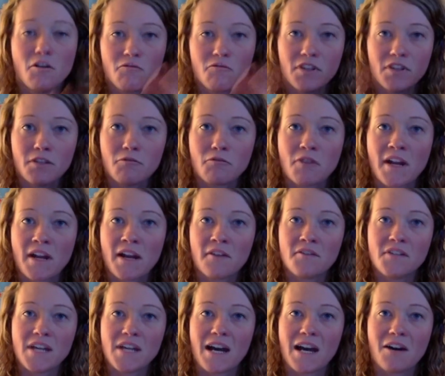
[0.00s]
really
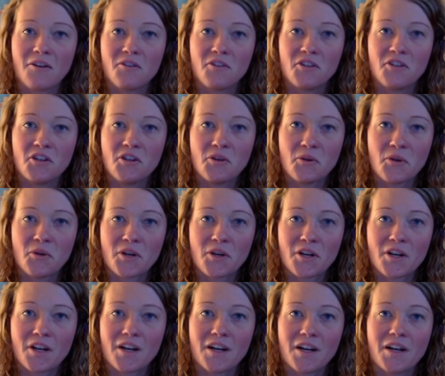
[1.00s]
round out
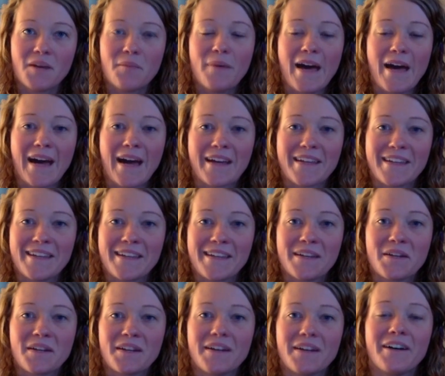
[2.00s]
your
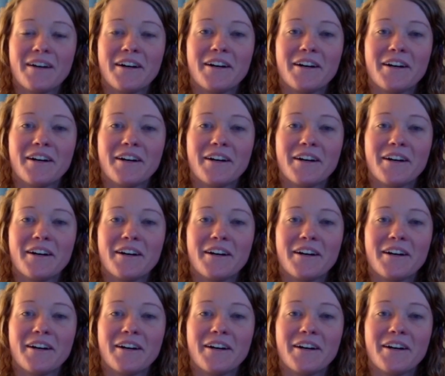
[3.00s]
packing